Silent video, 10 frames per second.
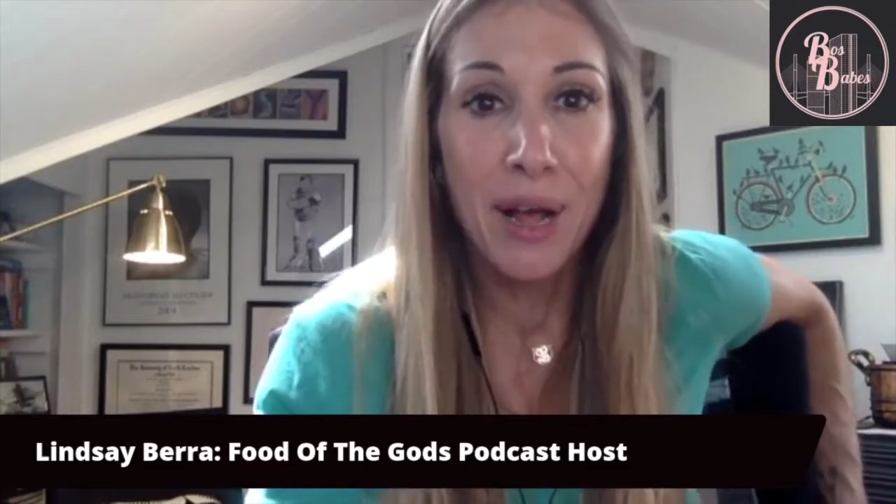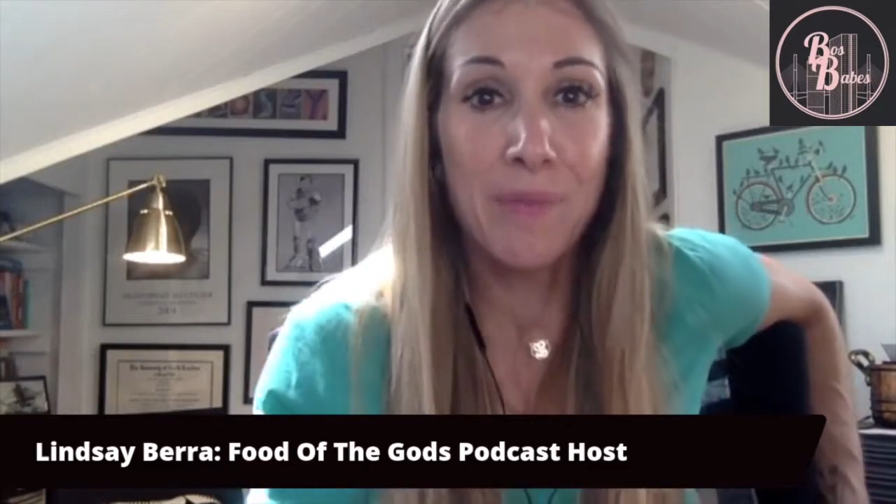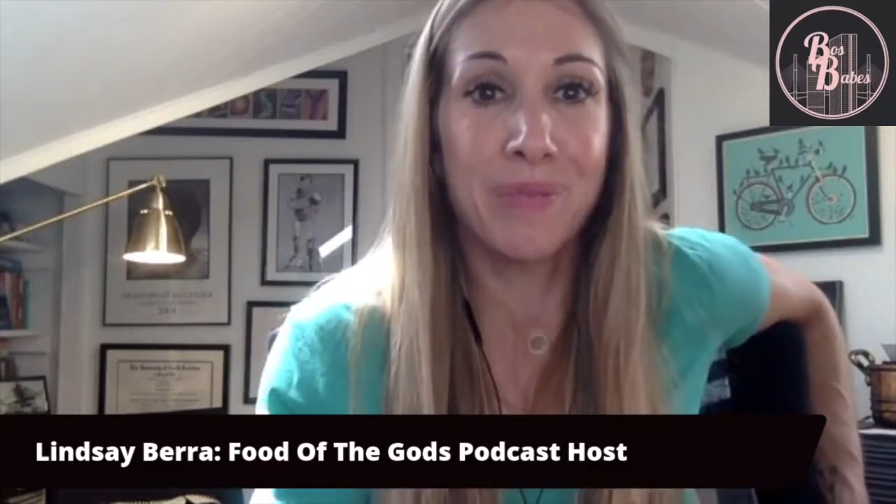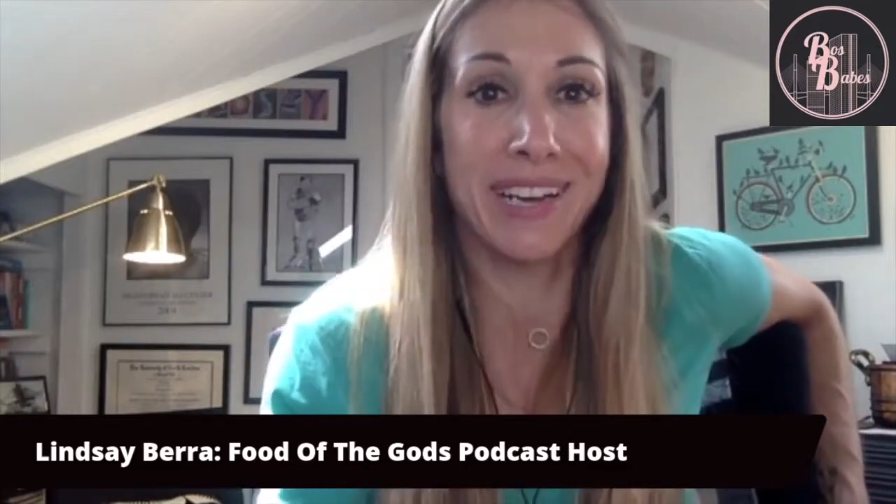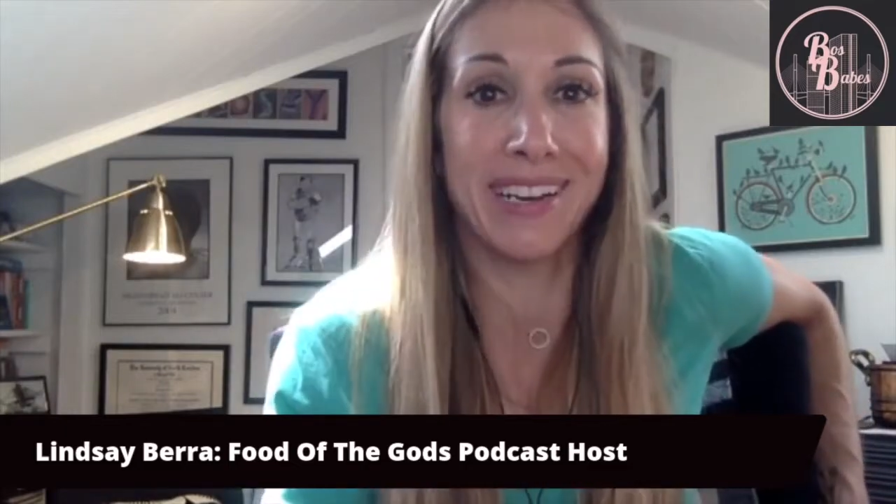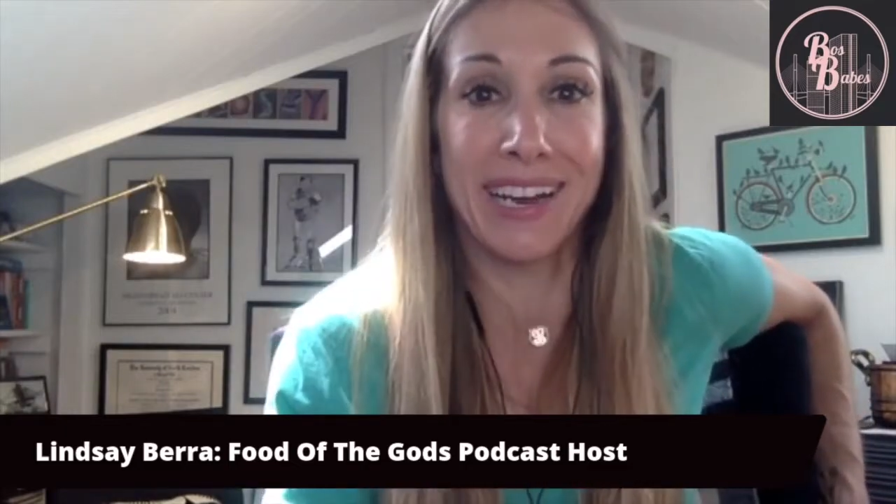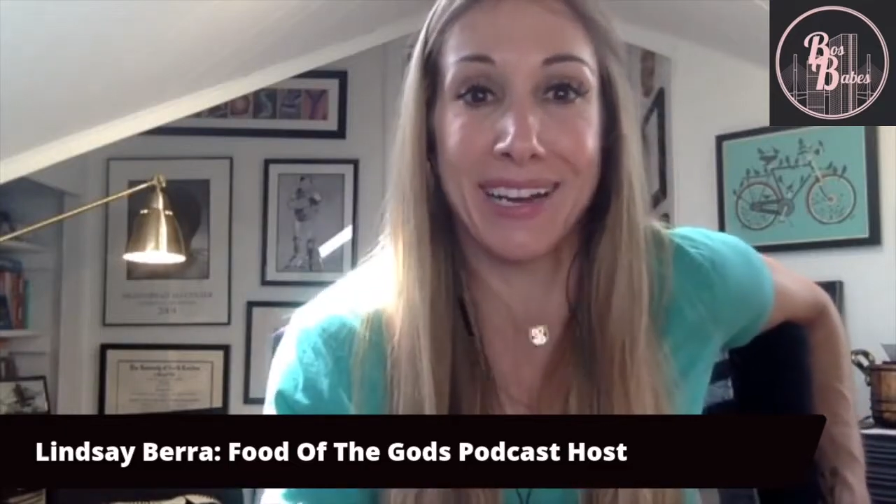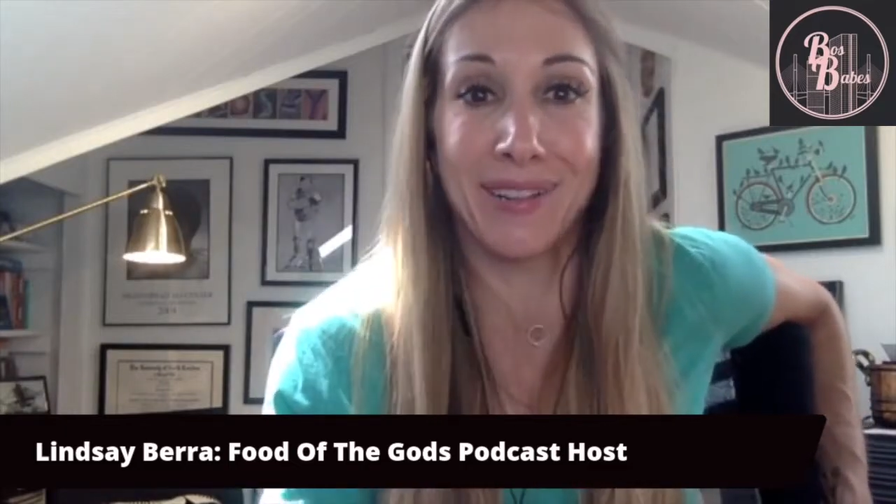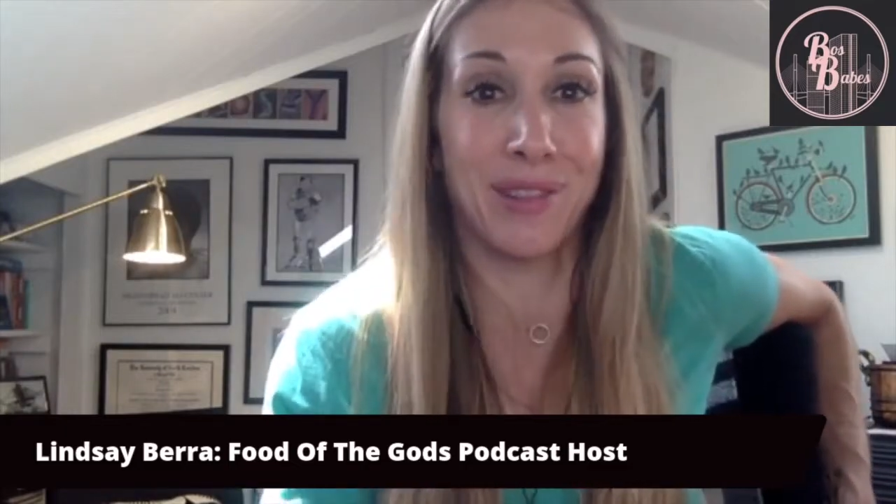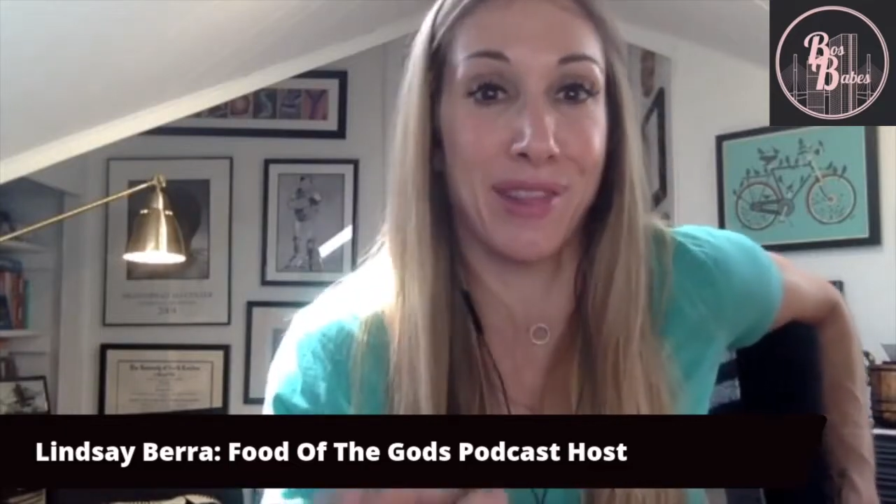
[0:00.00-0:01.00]
But
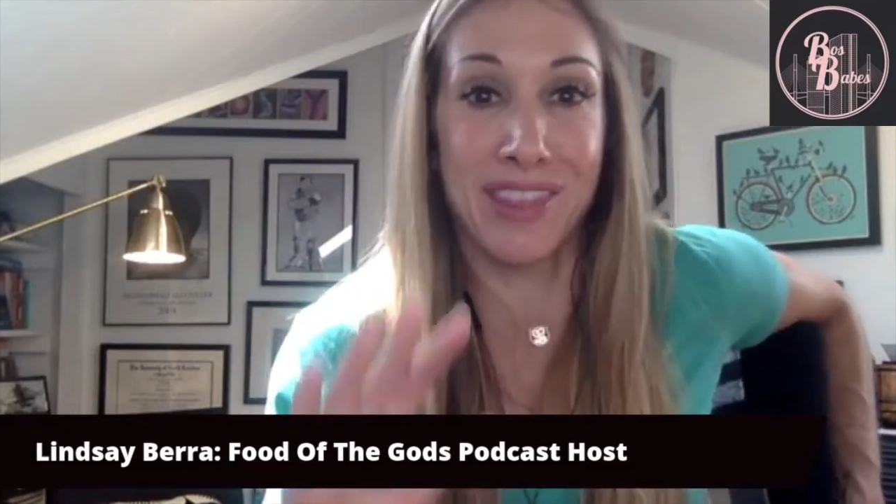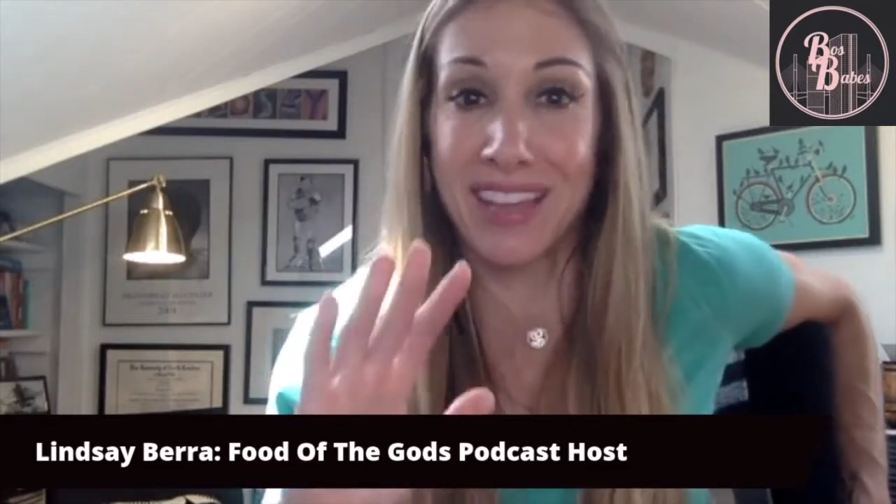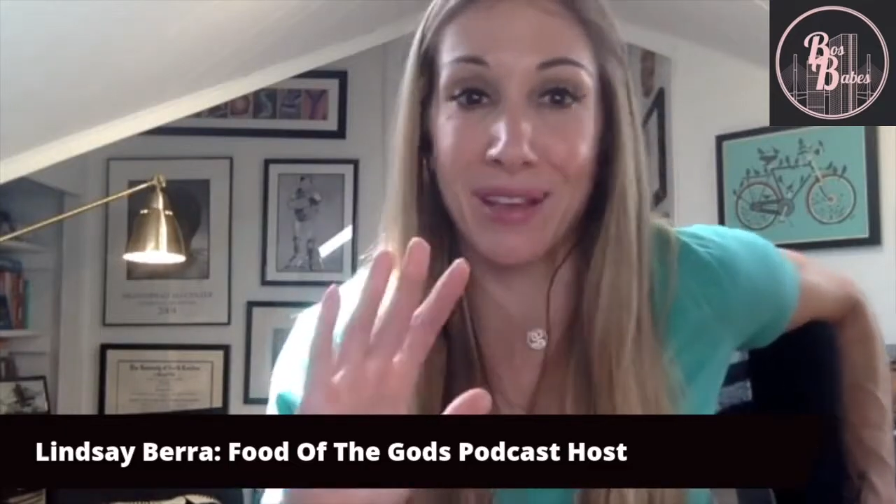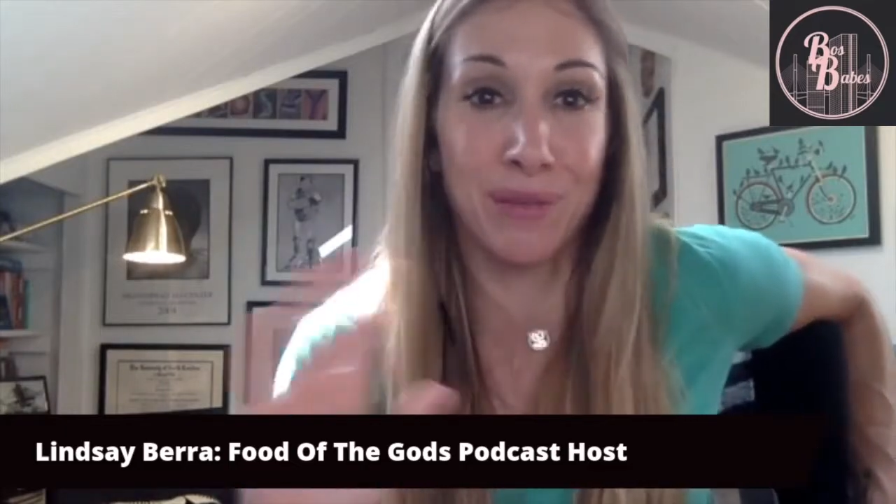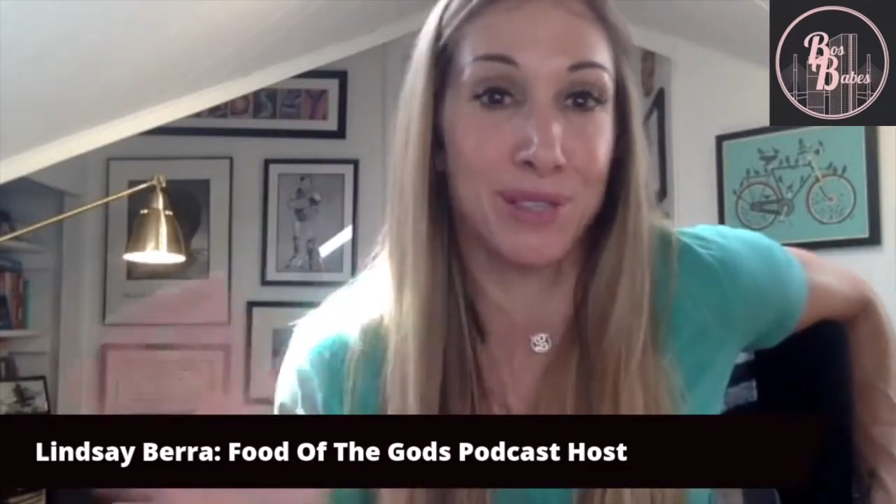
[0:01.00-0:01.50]
the thing that